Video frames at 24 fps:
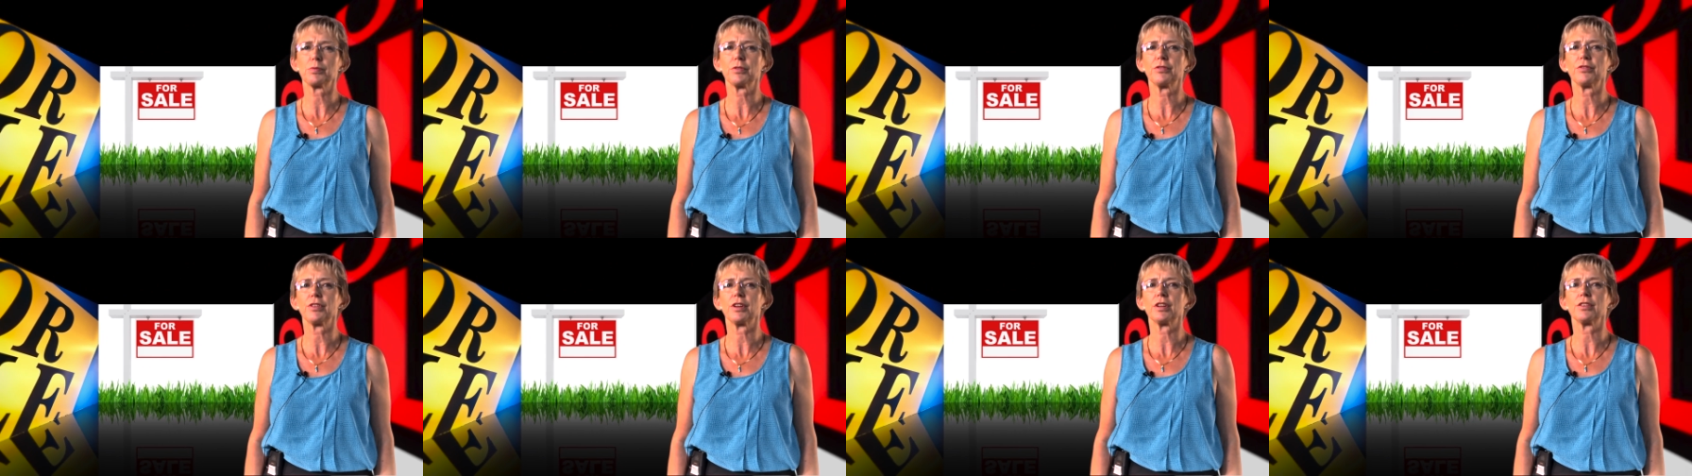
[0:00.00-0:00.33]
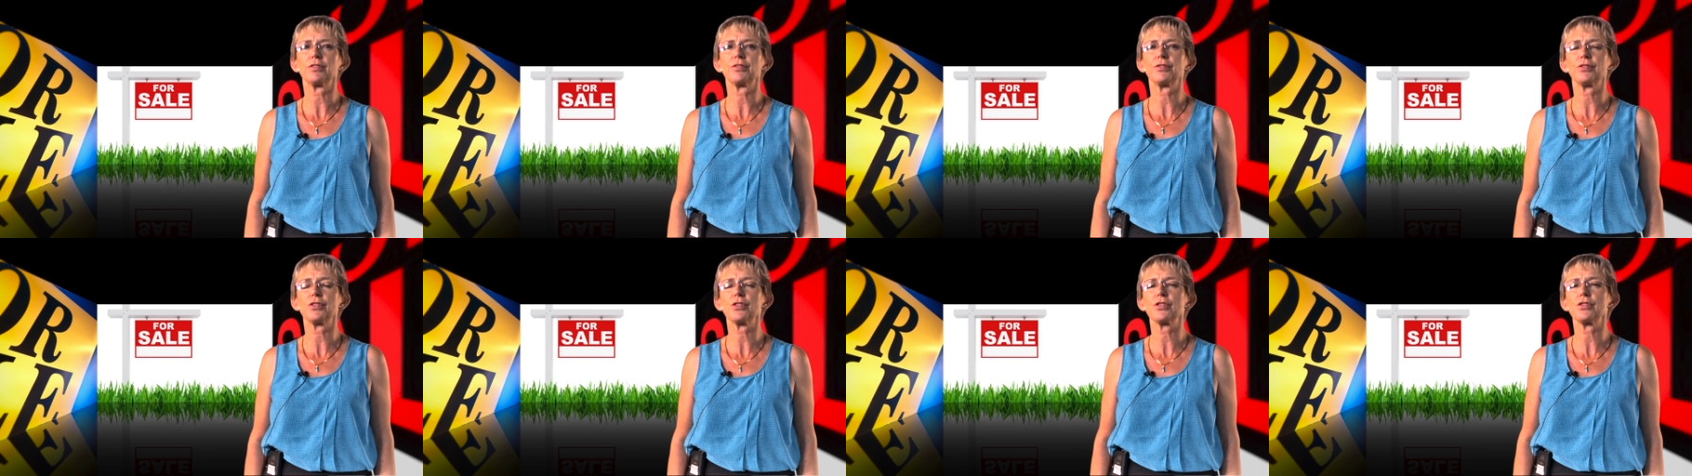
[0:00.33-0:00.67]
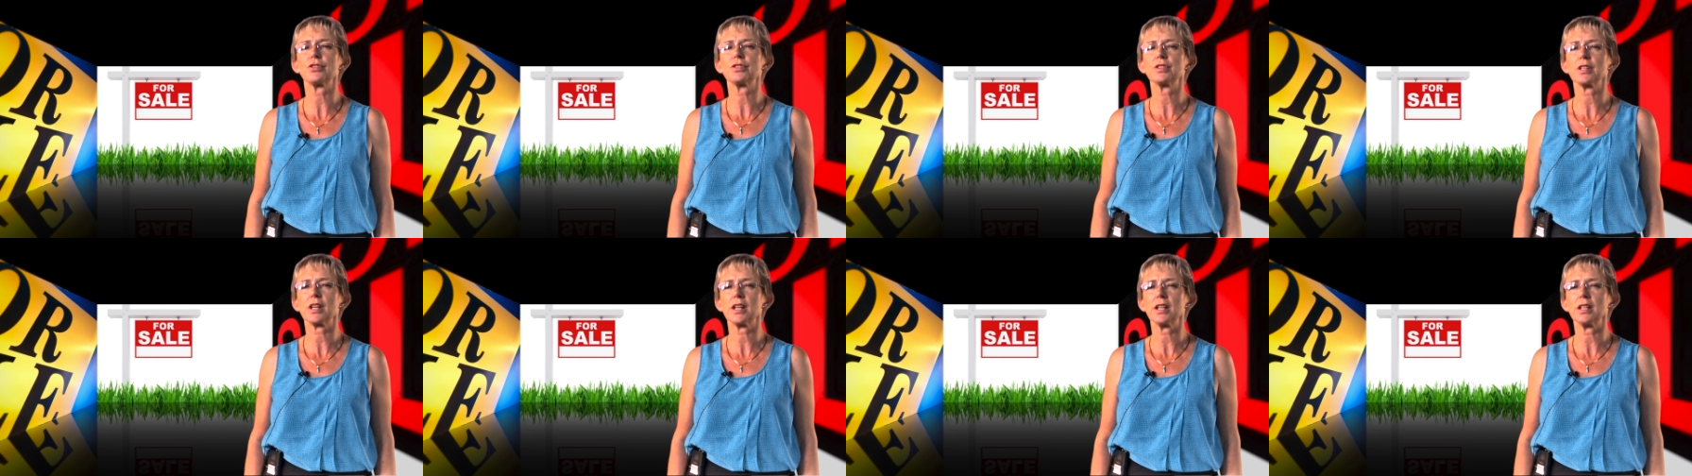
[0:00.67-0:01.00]
prevent
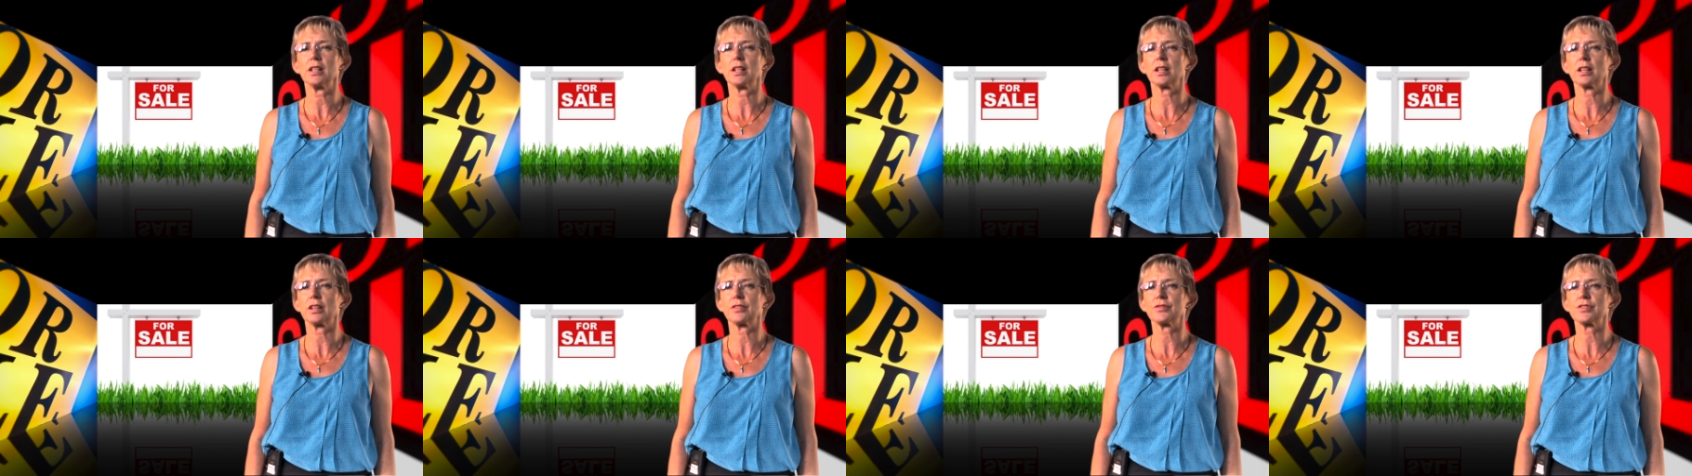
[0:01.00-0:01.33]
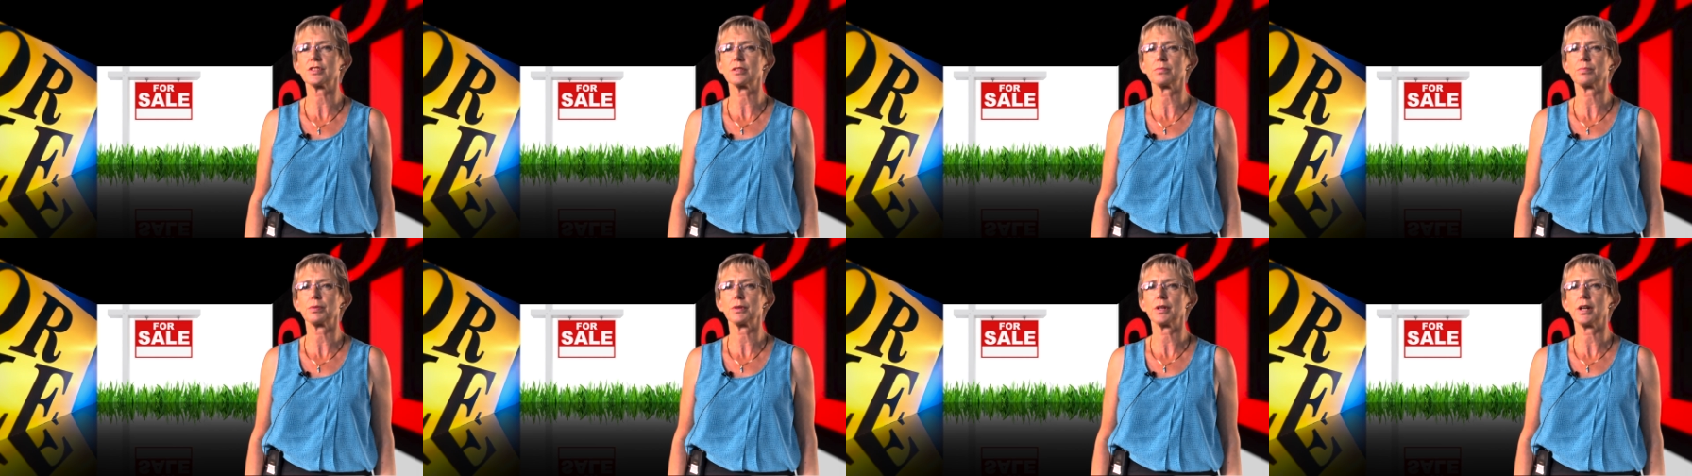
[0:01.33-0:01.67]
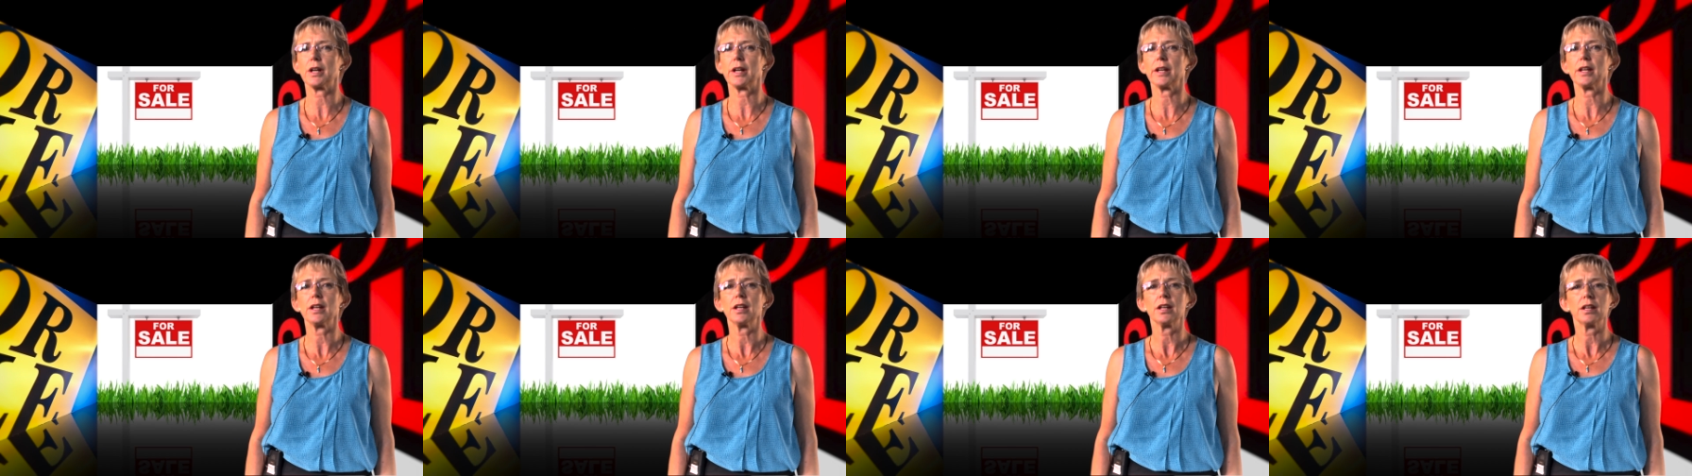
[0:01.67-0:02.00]
further tightening of
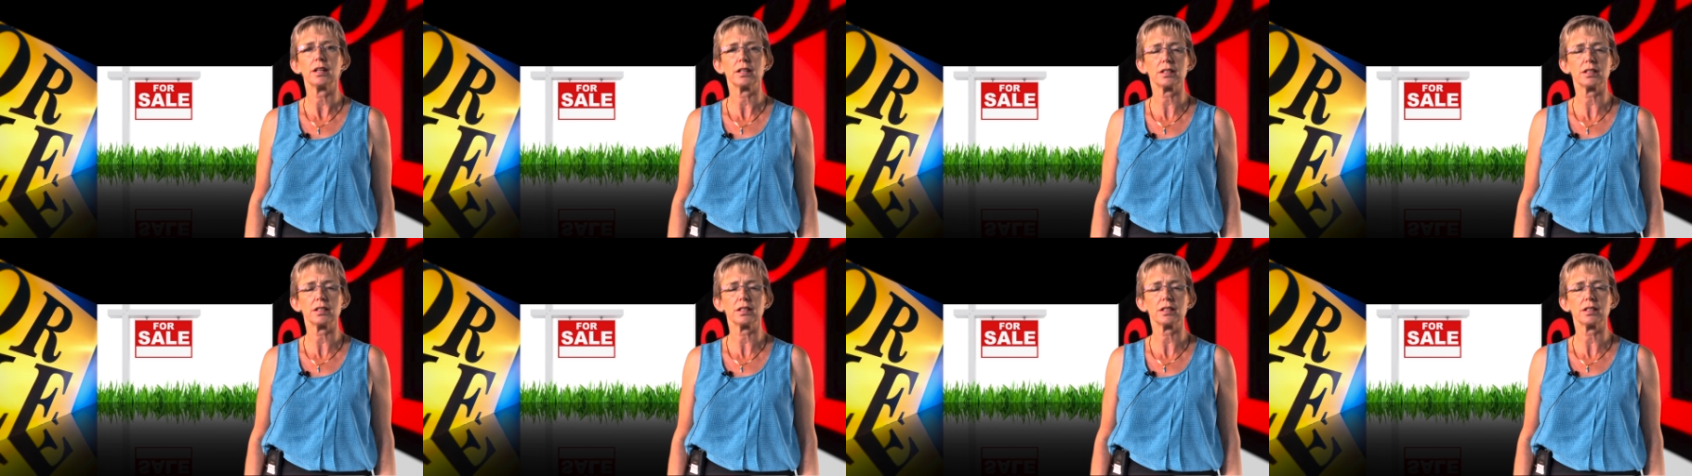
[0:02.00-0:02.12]
supply